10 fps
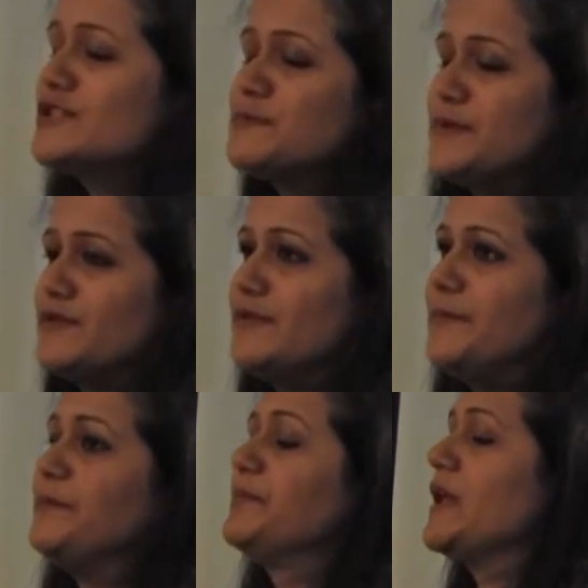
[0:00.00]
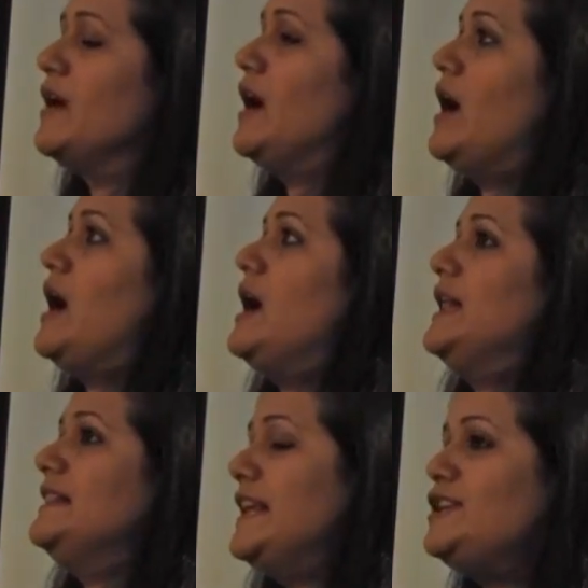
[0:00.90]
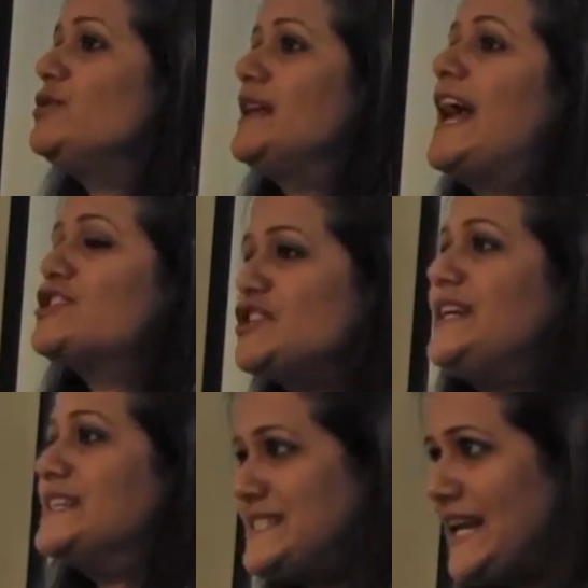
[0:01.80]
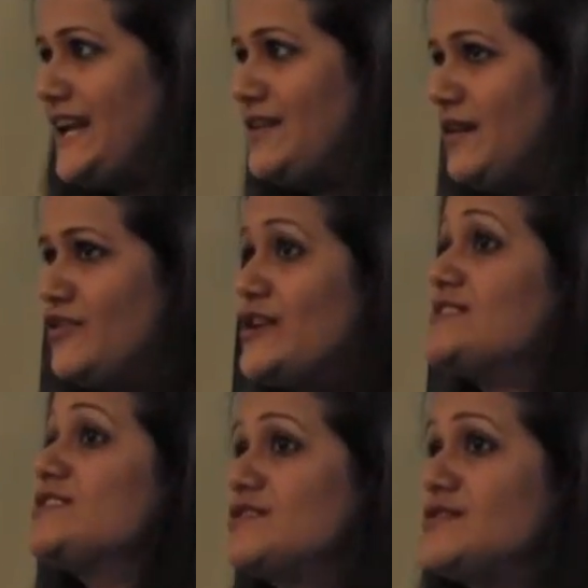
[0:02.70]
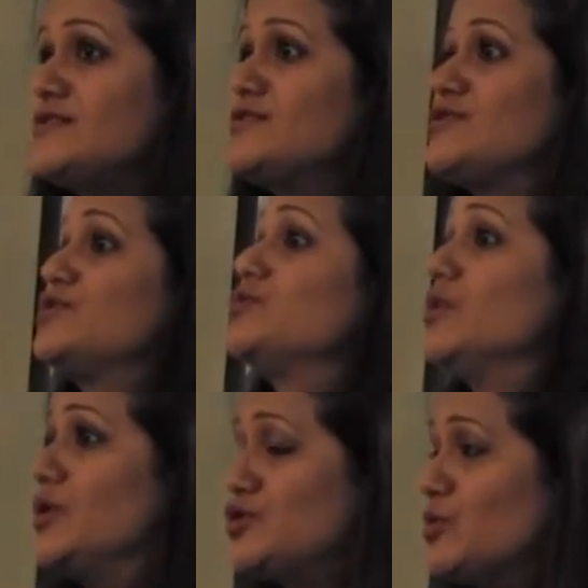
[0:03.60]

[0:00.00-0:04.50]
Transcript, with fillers: CRISPR, then you can actually attain resistance to,